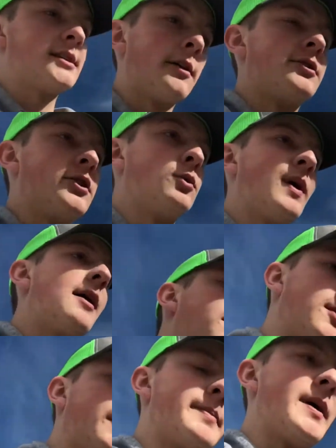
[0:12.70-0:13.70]
were too wet when
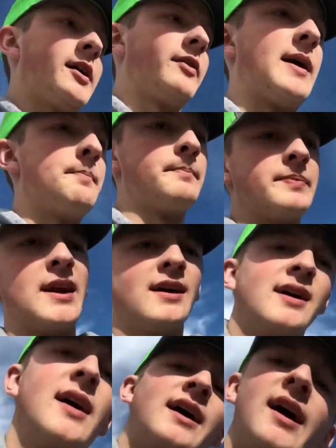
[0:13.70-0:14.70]
we baled them.
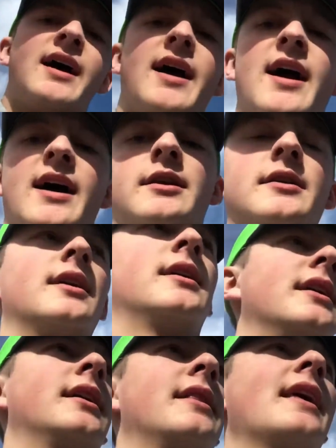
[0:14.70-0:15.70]
And
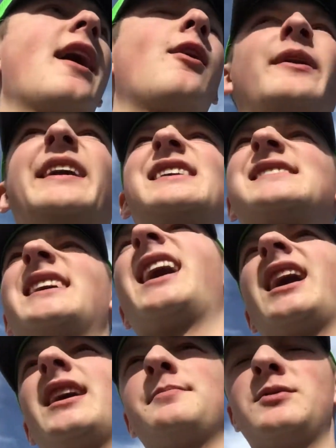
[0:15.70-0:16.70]
now it is
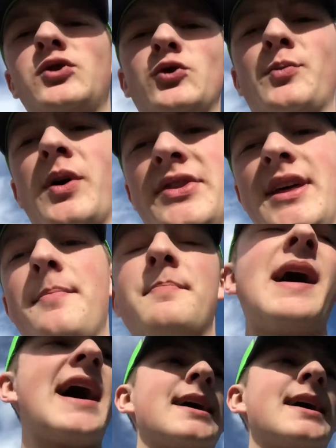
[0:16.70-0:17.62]
time to put them back